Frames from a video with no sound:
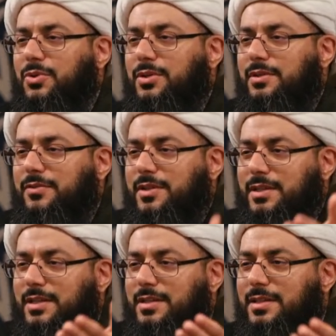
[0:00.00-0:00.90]
Ahmad ibn
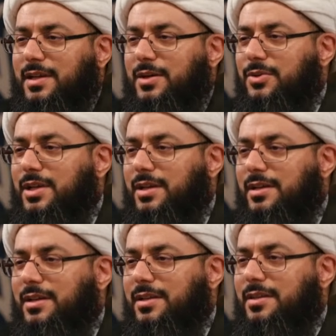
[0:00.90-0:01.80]
Hanbal
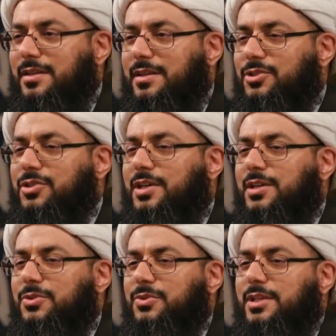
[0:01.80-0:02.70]
is among
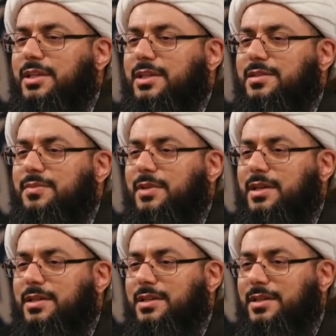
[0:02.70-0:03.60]
those who
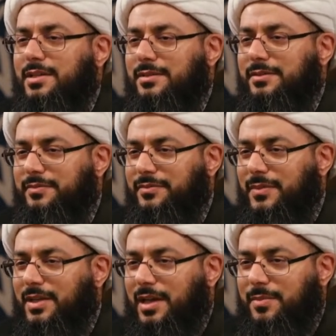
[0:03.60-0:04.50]
strove
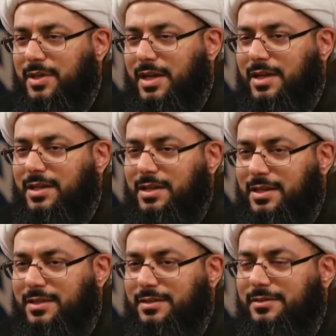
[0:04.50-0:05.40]
to conceal
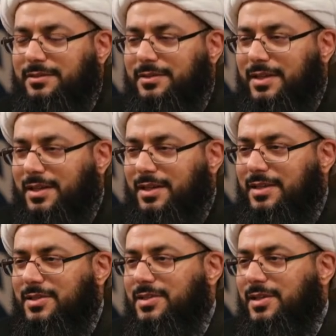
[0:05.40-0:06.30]
the rights of